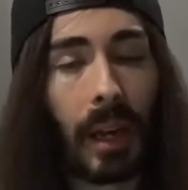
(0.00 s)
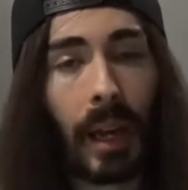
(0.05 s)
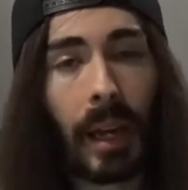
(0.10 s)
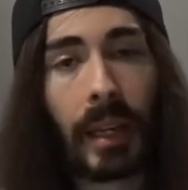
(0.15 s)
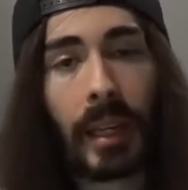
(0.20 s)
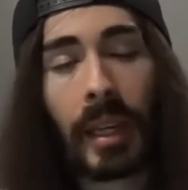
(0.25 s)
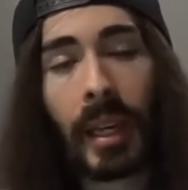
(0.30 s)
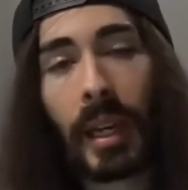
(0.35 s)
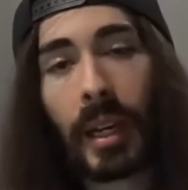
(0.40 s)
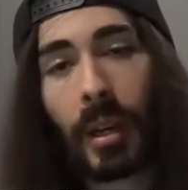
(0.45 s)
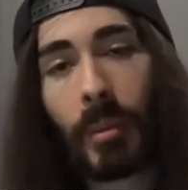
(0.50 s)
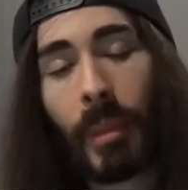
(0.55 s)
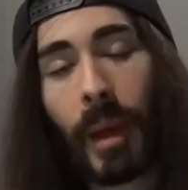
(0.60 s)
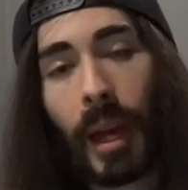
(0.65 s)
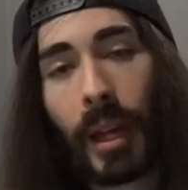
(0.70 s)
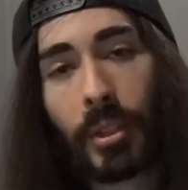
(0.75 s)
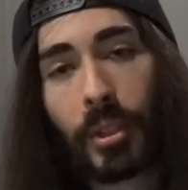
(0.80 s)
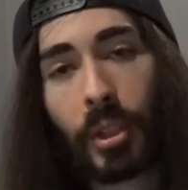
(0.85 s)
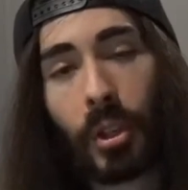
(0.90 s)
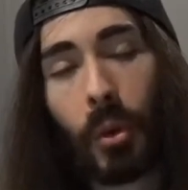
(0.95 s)
I can't
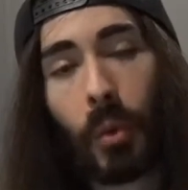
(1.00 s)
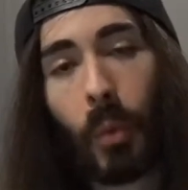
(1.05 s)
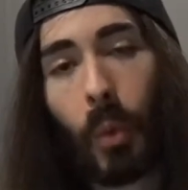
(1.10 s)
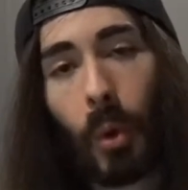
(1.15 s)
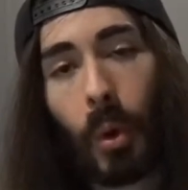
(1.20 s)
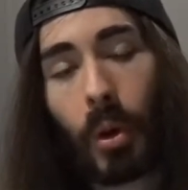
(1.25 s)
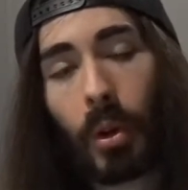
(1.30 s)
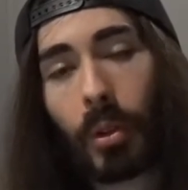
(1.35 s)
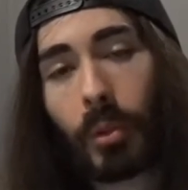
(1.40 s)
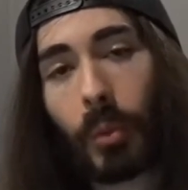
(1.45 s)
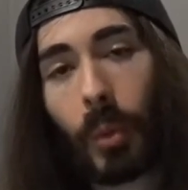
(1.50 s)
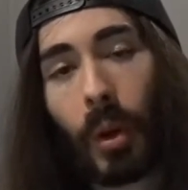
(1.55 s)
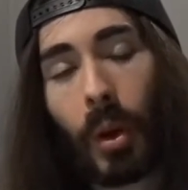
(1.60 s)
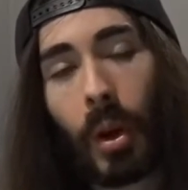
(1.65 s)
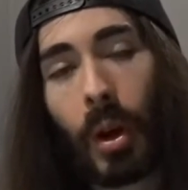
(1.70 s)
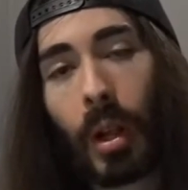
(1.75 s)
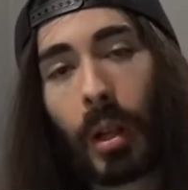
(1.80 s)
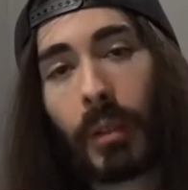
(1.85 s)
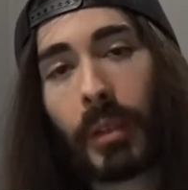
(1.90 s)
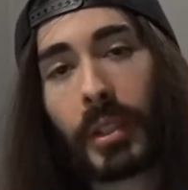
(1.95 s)
imagine a world where
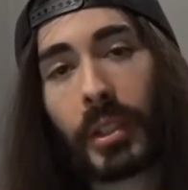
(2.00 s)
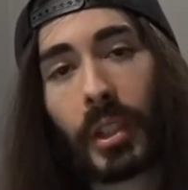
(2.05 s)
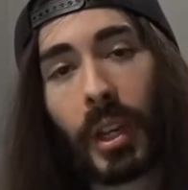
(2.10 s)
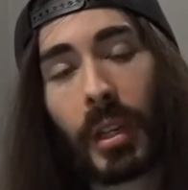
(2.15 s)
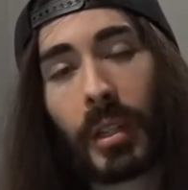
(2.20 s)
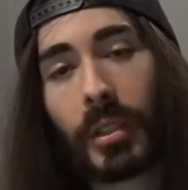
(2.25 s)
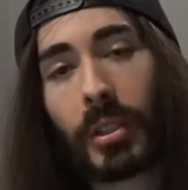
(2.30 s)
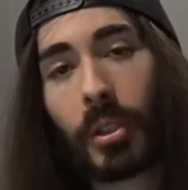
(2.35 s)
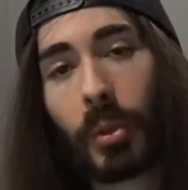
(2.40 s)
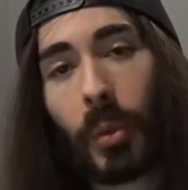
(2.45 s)
all of a sudden